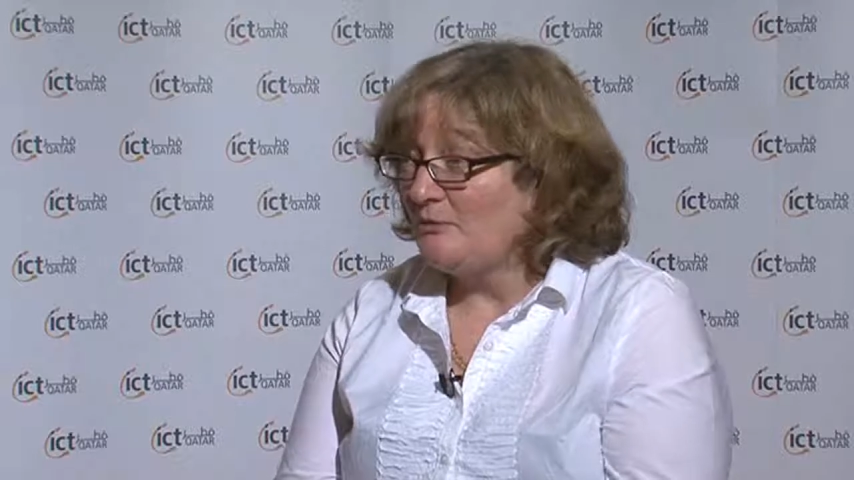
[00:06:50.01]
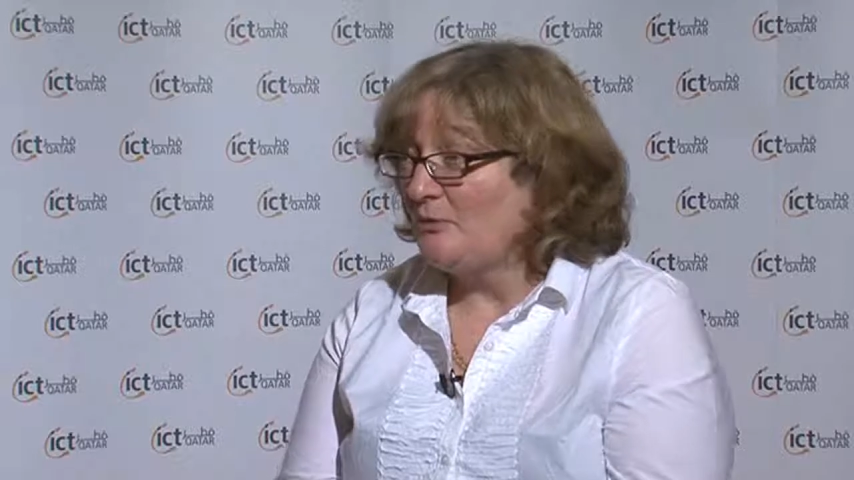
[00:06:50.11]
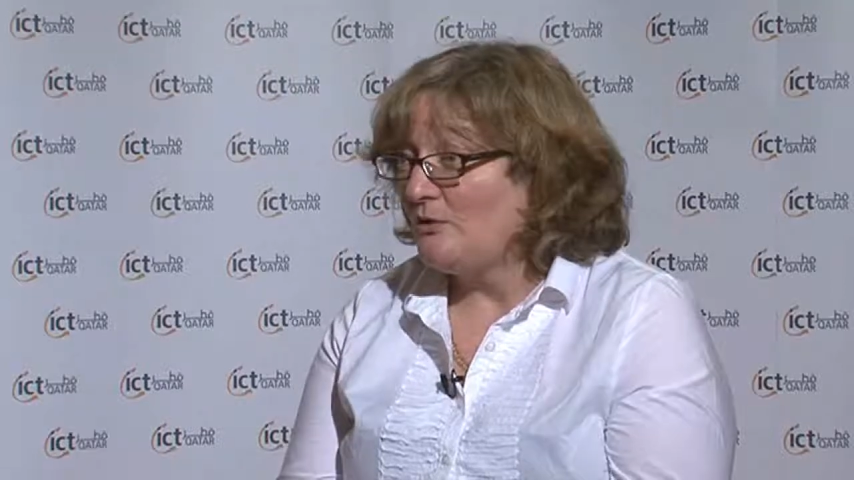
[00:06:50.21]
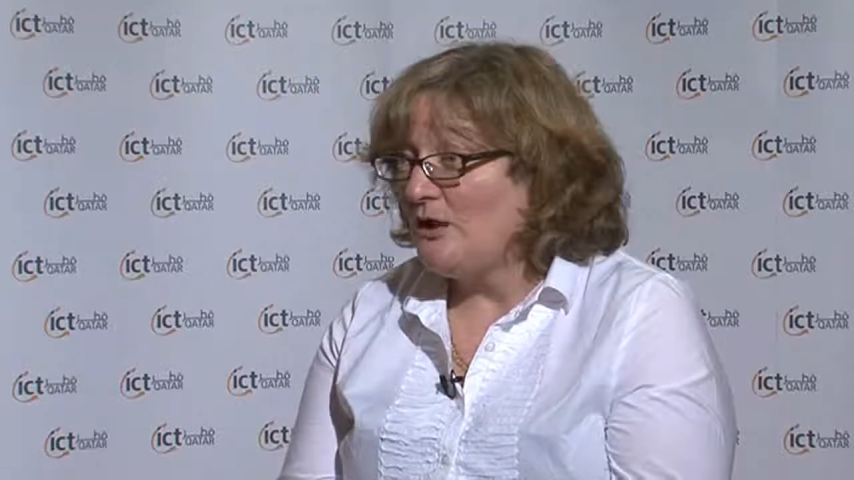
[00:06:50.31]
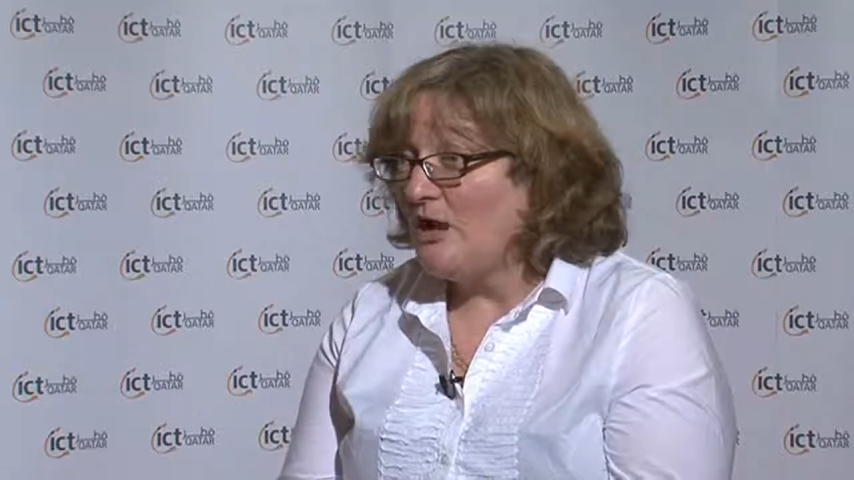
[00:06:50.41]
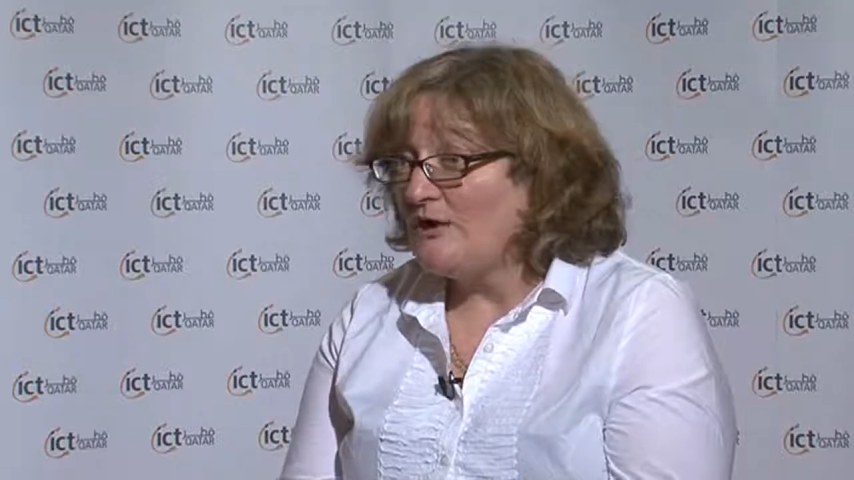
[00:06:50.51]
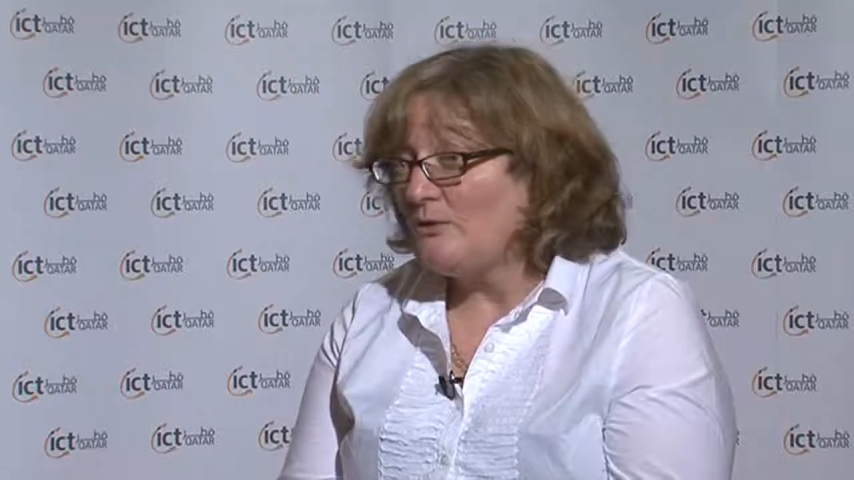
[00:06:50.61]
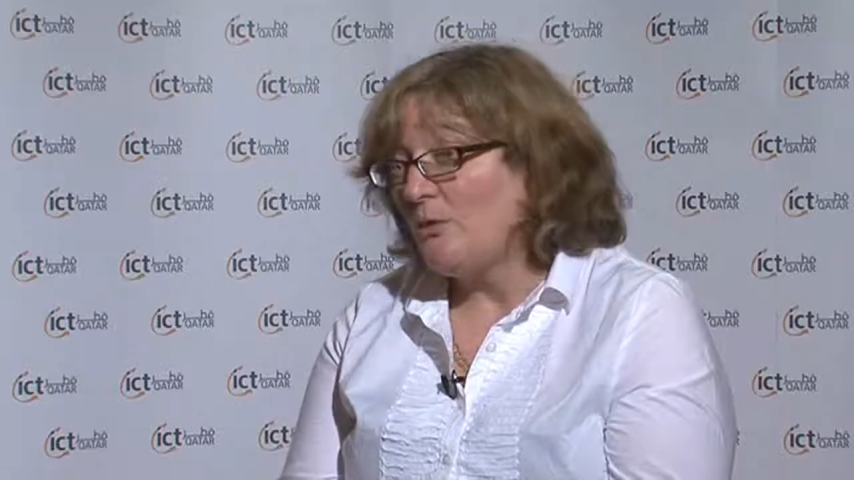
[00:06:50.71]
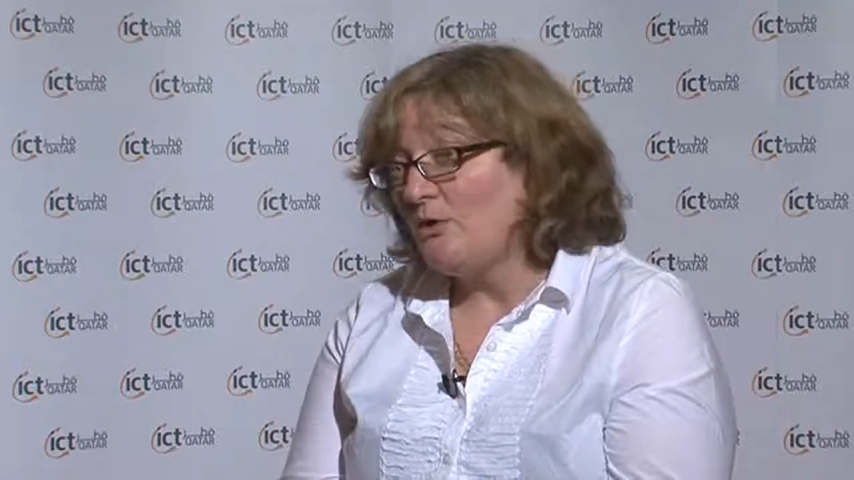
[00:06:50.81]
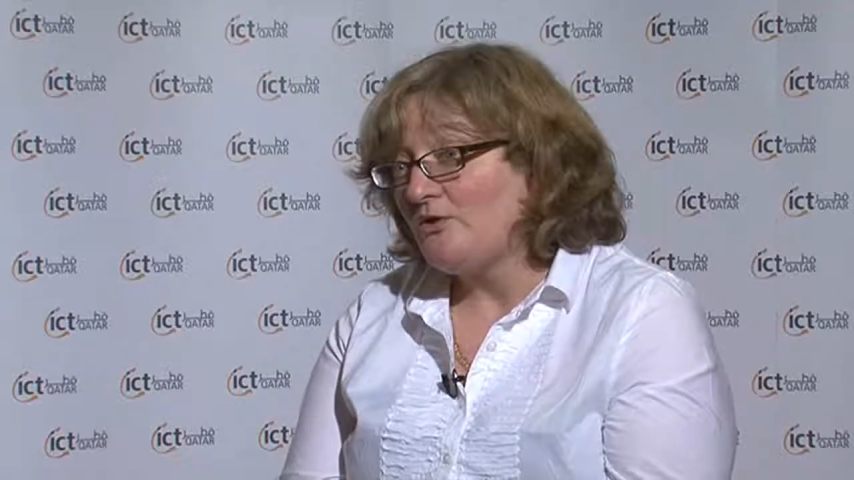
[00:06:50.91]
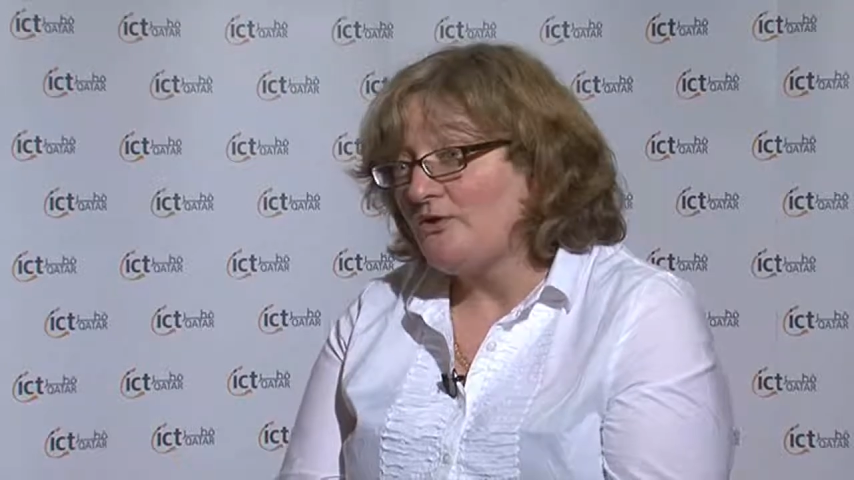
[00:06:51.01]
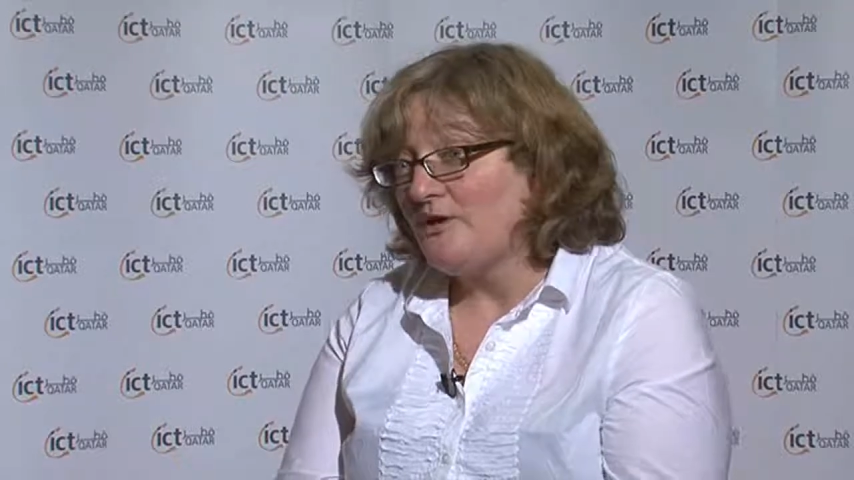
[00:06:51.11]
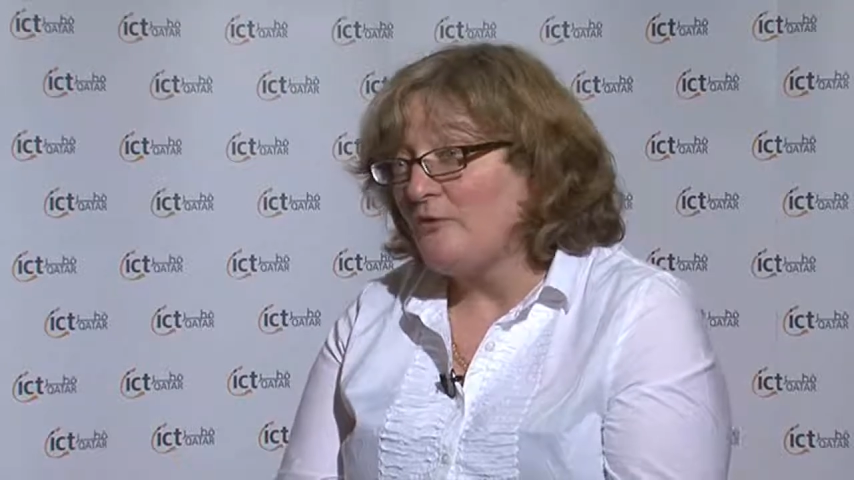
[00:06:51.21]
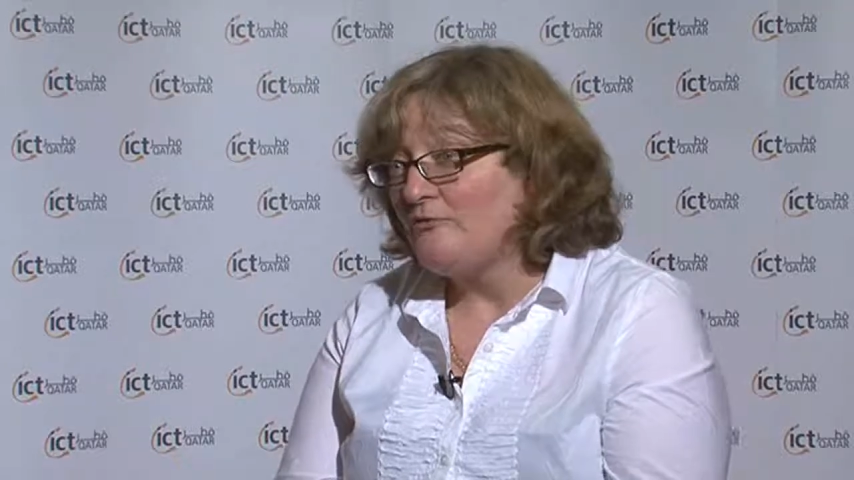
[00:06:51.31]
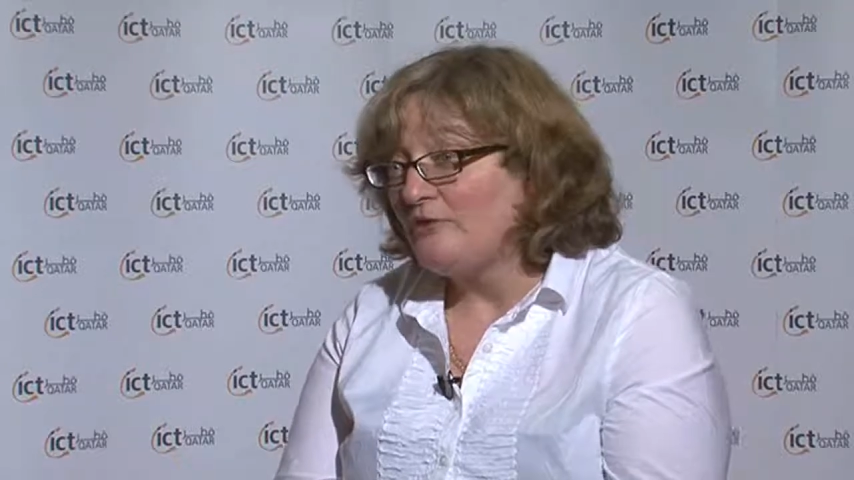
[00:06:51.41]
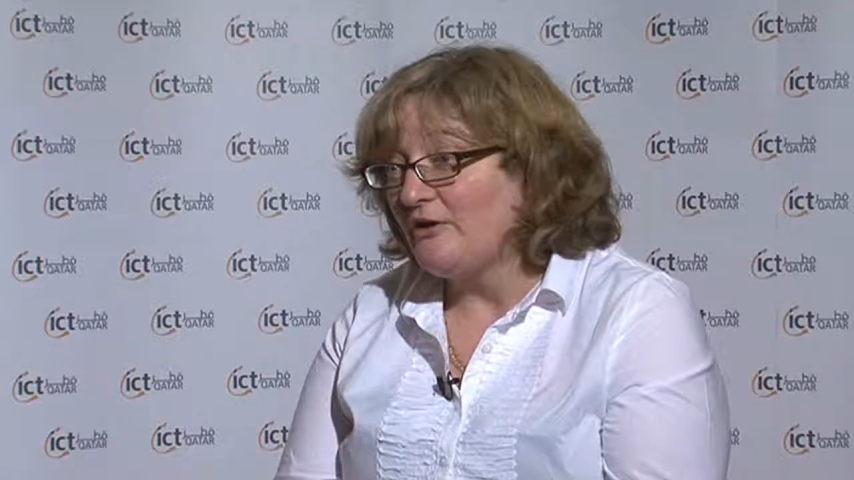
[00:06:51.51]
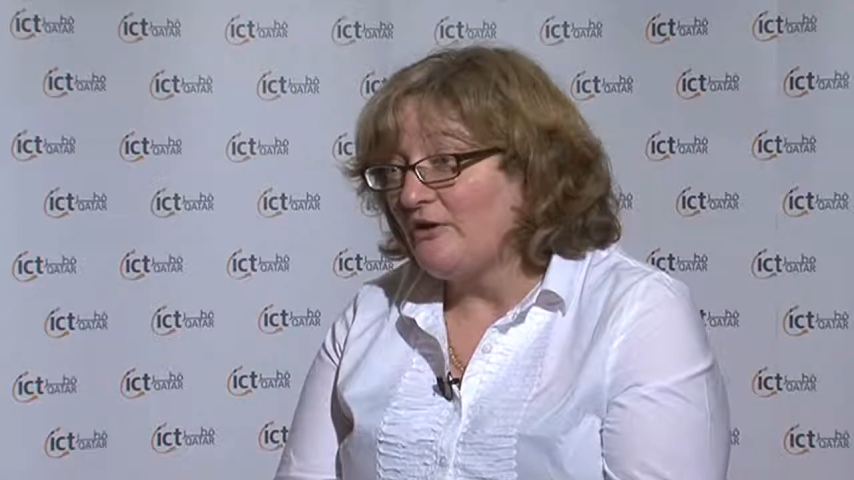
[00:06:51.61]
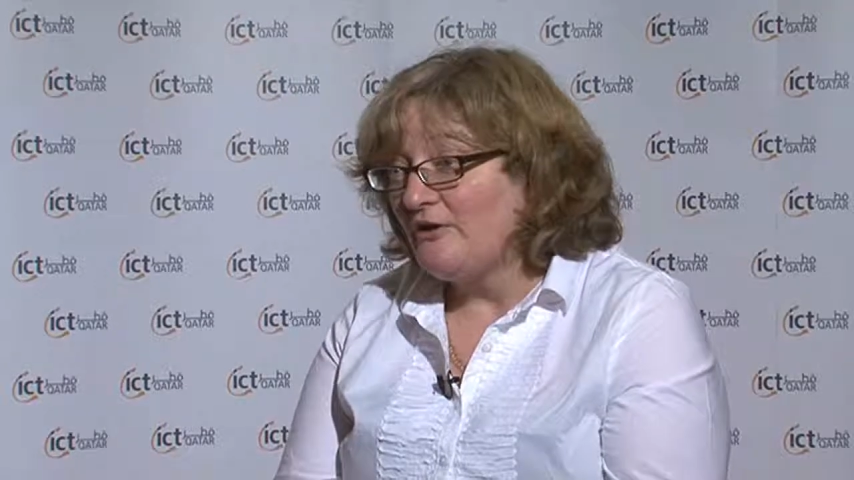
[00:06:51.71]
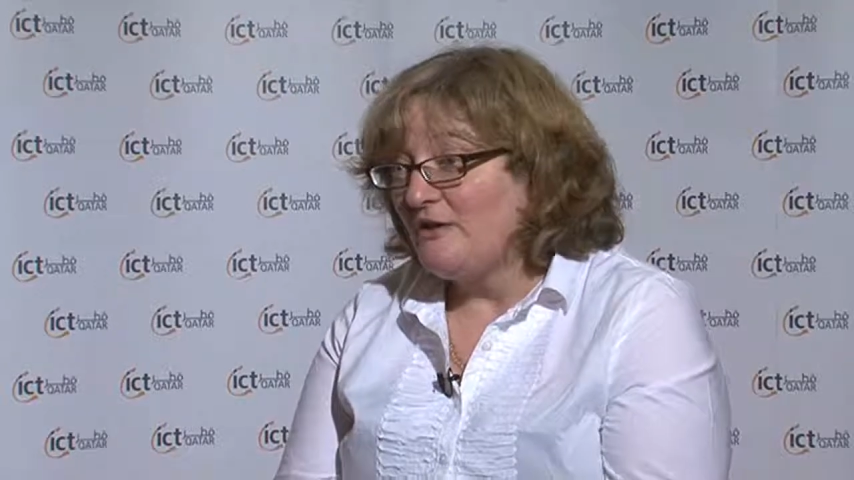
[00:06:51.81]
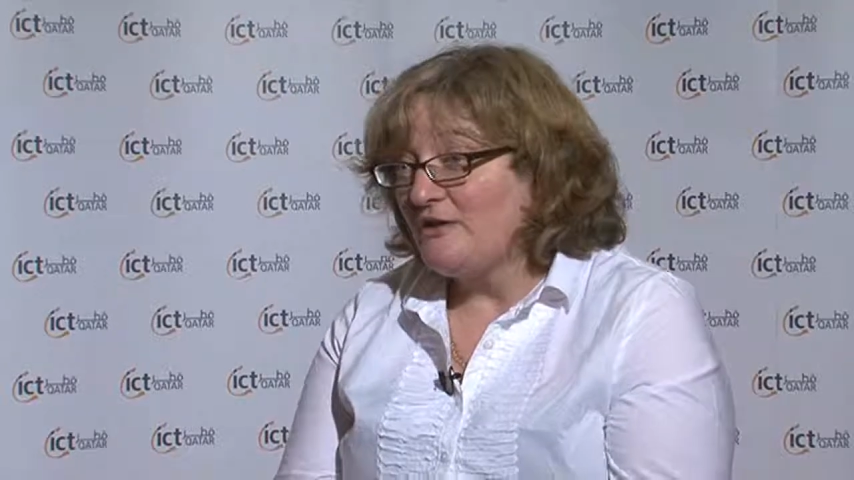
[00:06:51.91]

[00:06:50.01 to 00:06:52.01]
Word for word: look like, what could they offer